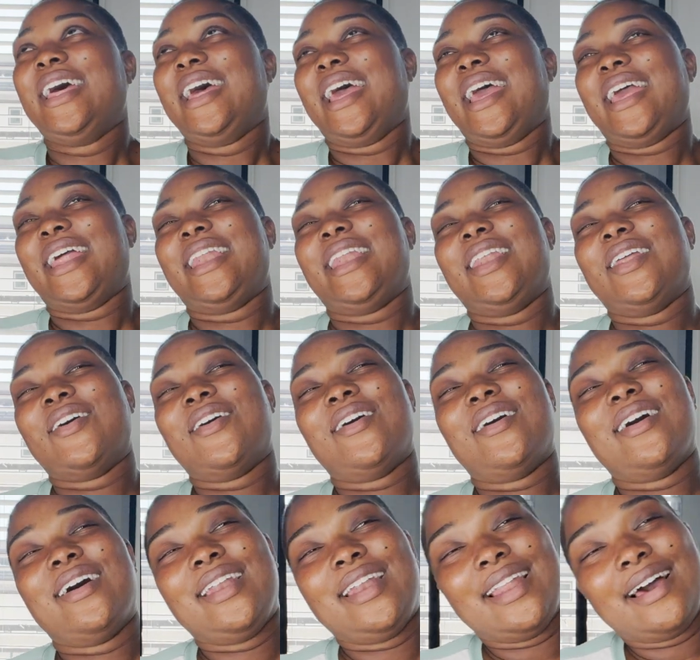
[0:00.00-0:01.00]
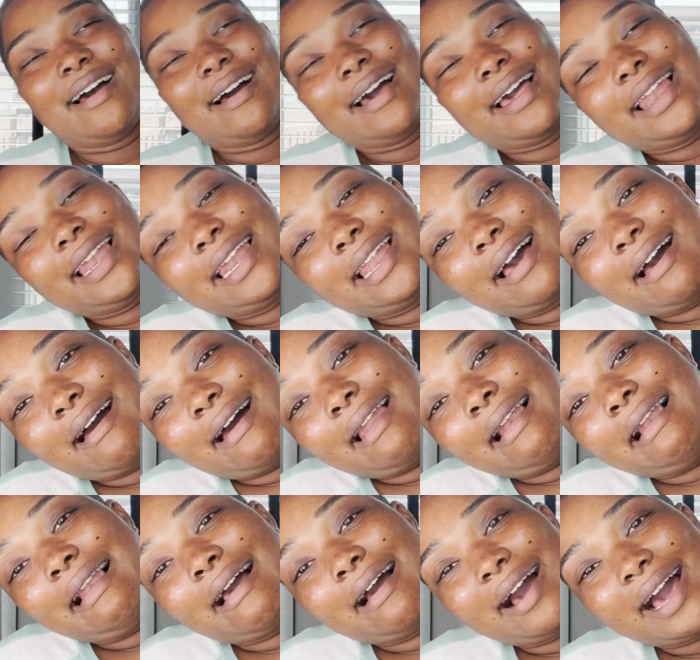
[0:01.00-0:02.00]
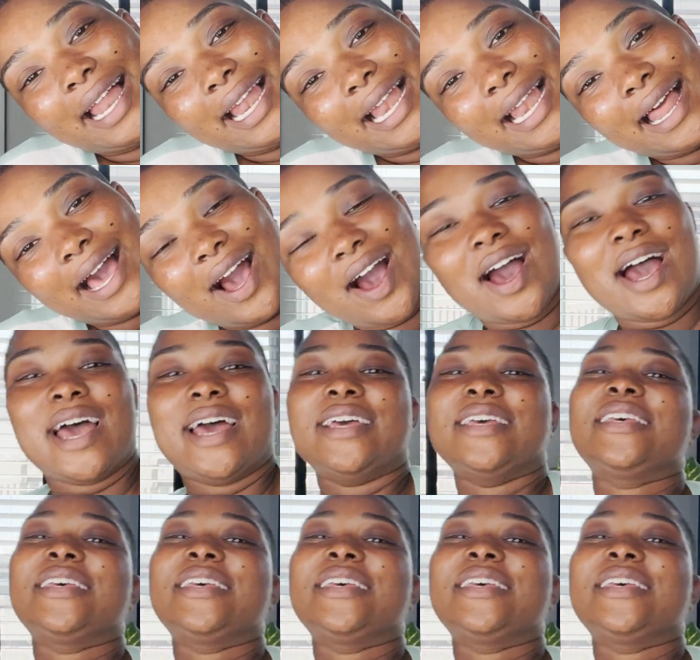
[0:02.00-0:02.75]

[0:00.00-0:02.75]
And la la la la la.